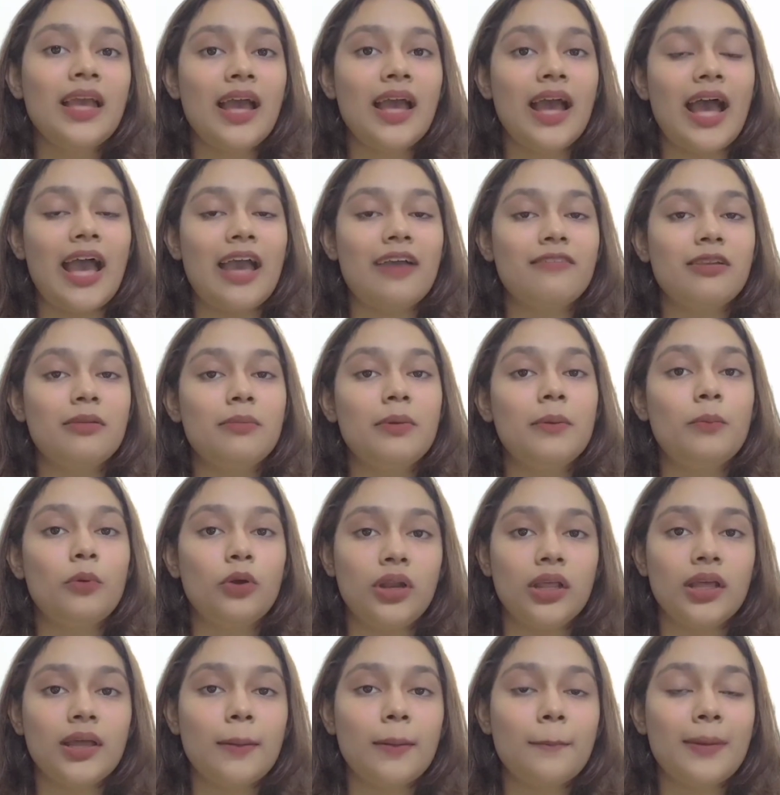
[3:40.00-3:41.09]
I will be
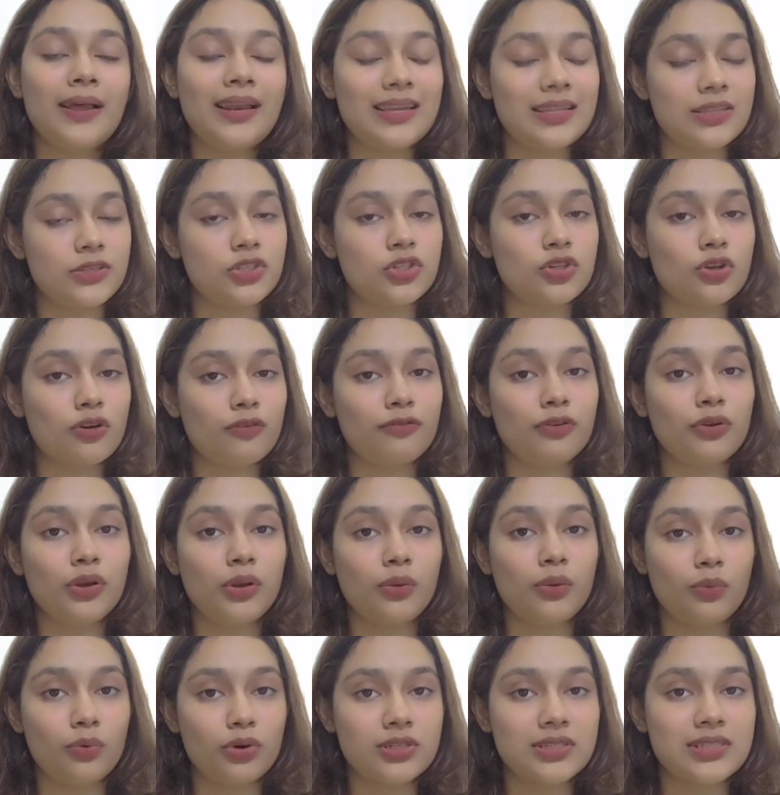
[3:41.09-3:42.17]
putting up a list of
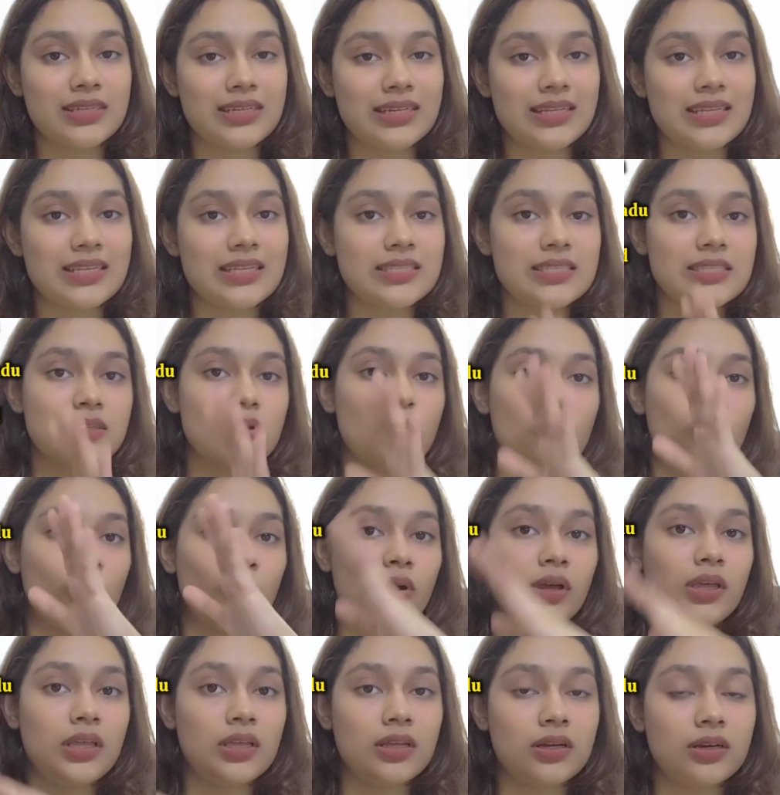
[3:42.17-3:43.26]
universities over
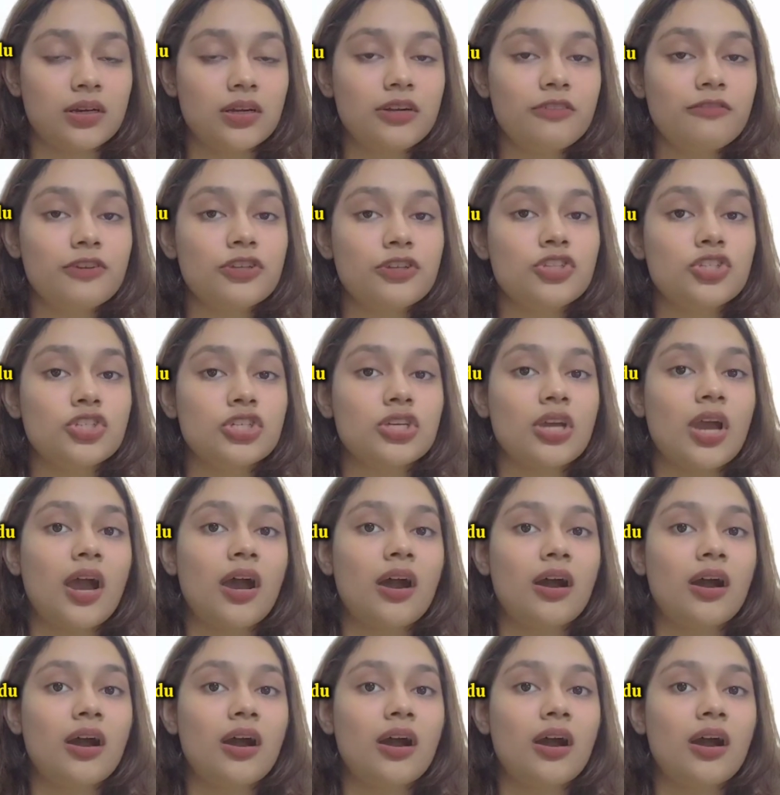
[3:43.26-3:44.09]
here which